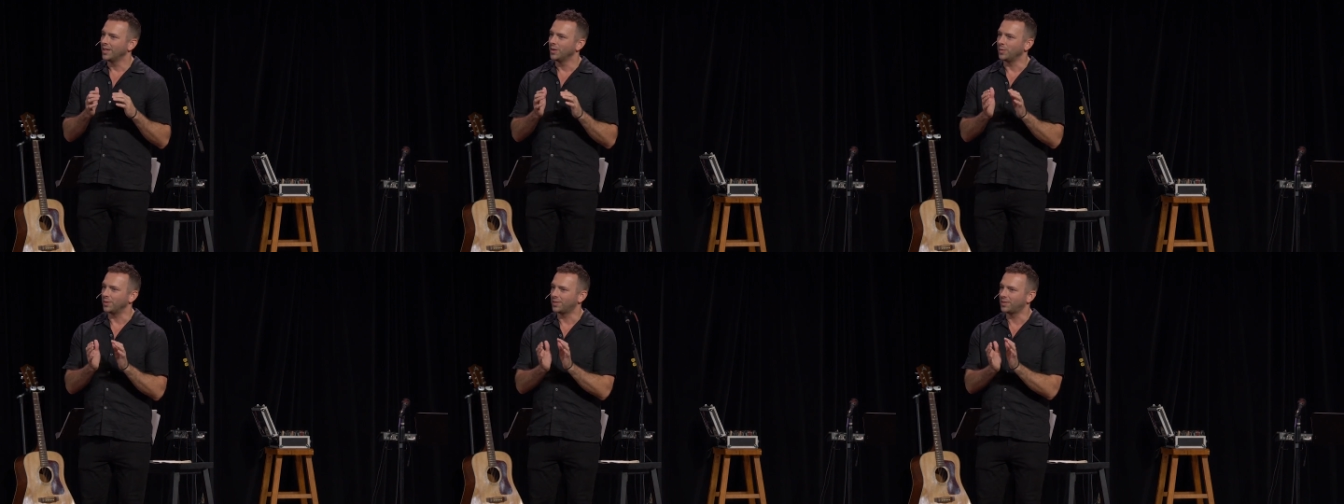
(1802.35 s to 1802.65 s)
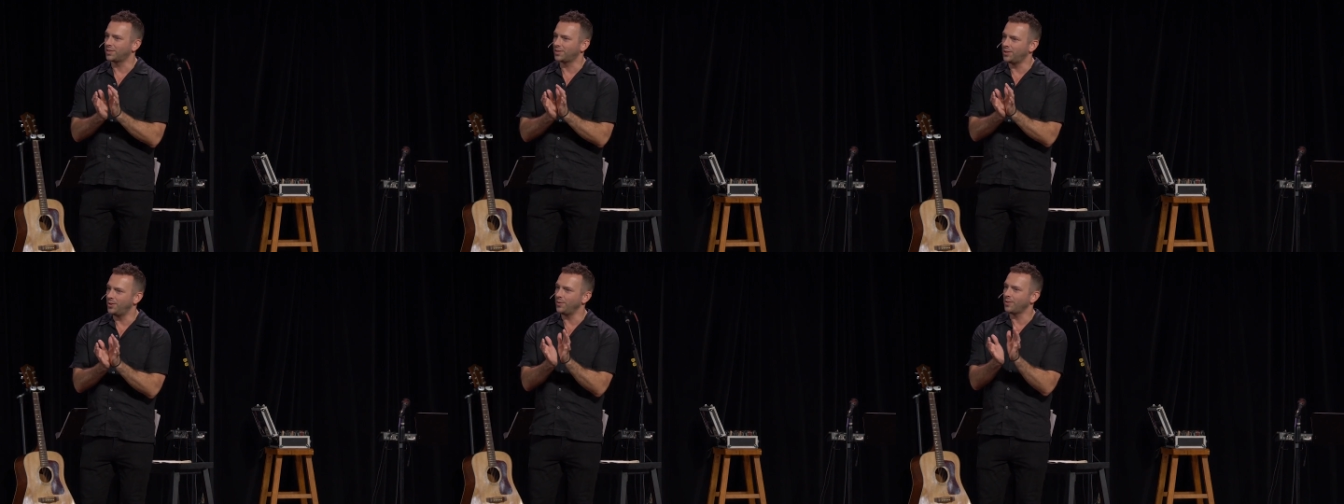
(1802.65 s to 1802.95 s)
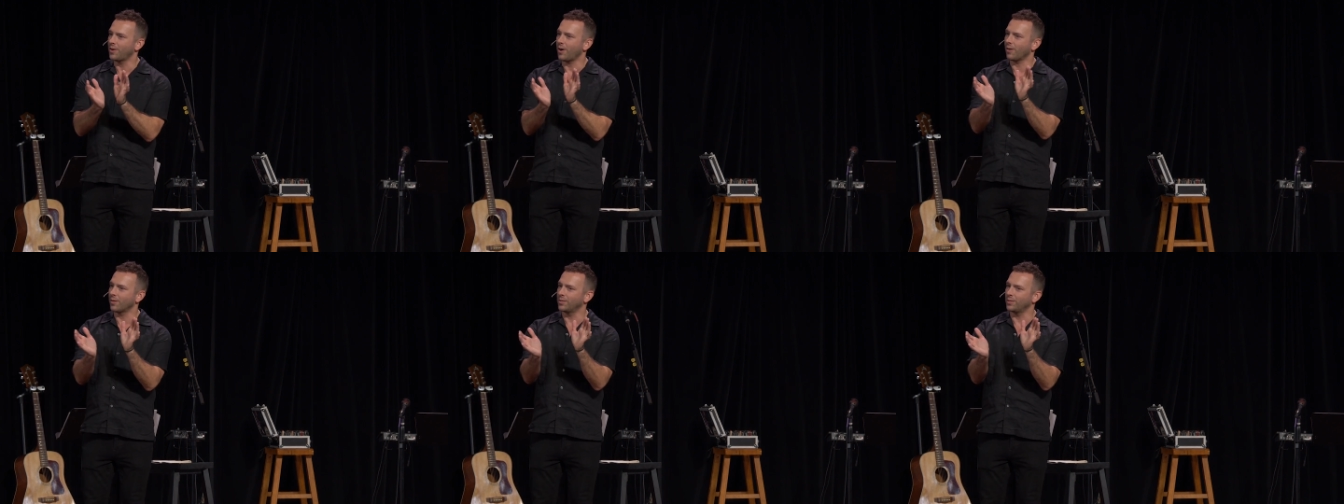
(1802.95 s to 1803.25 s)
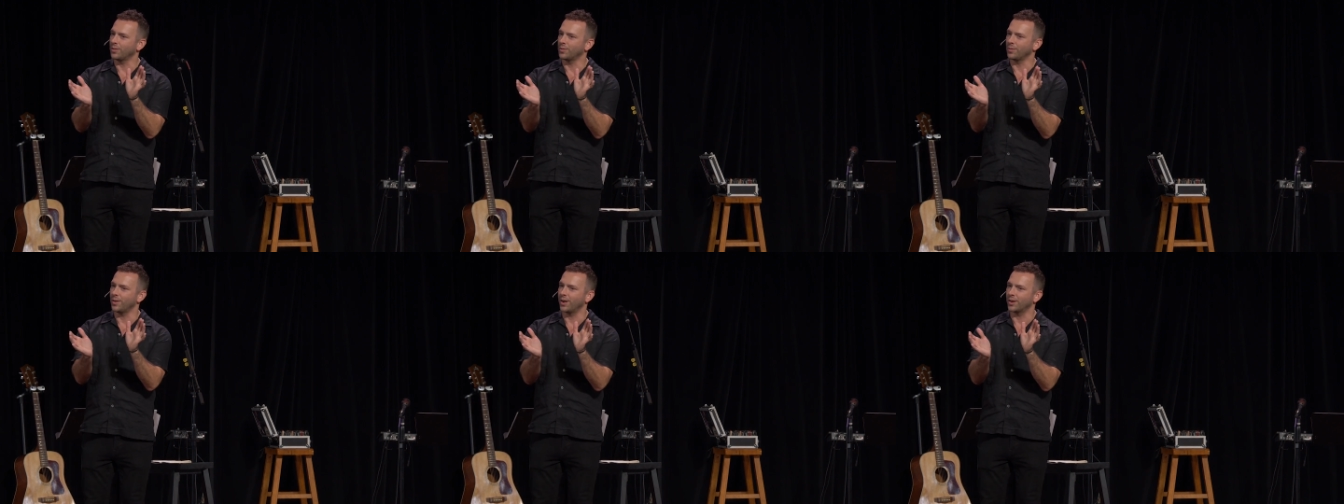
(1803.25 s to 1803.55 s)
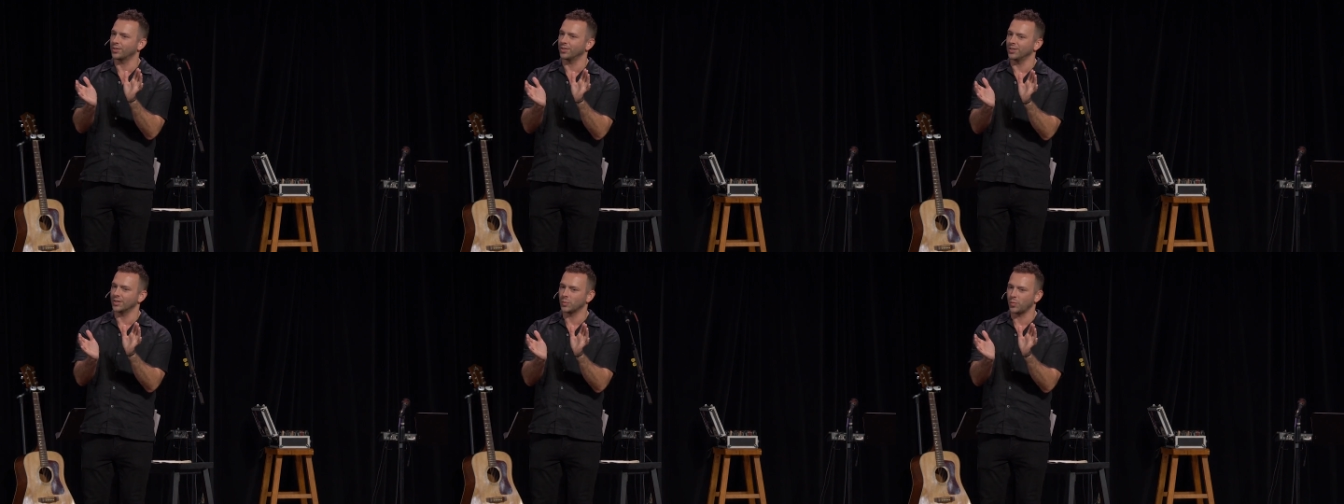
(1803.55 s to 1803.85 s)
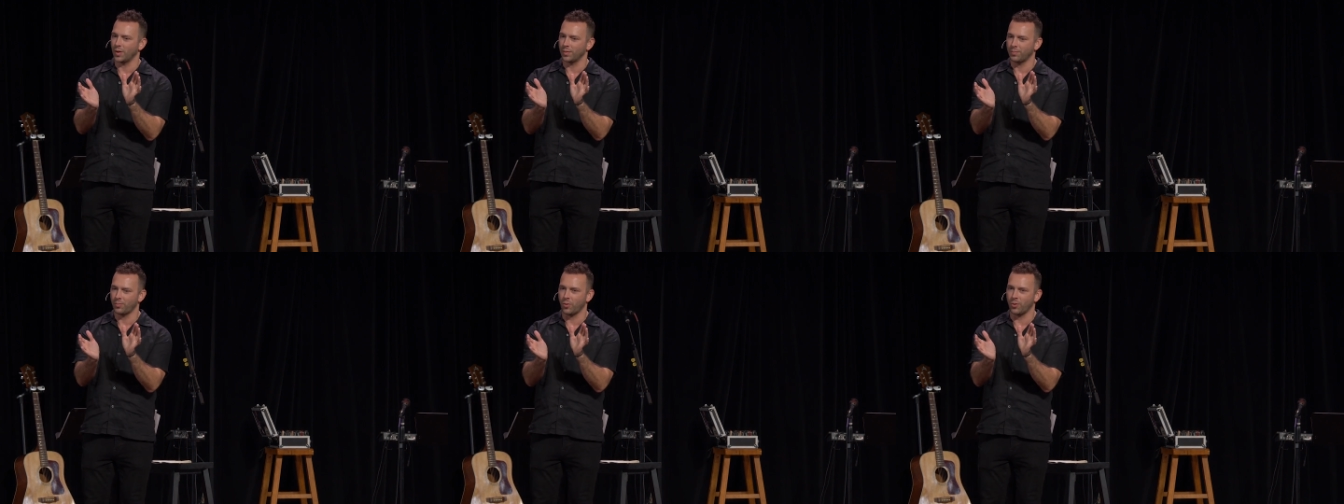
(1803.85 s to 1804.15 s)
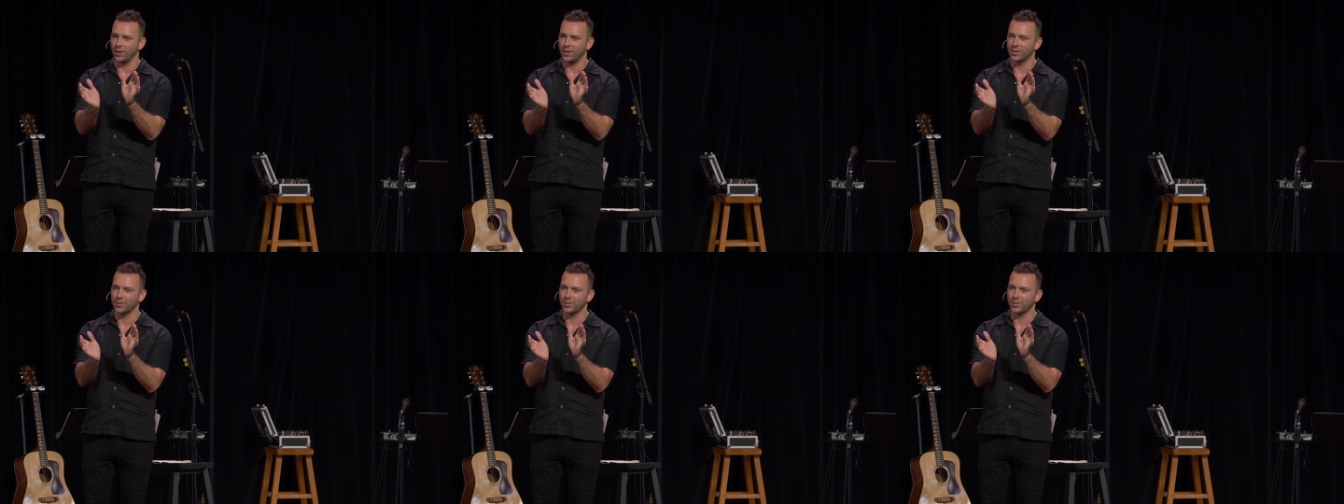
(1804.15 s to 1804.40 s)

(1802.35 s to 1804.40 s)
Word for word: with two cardinal directions, one pointing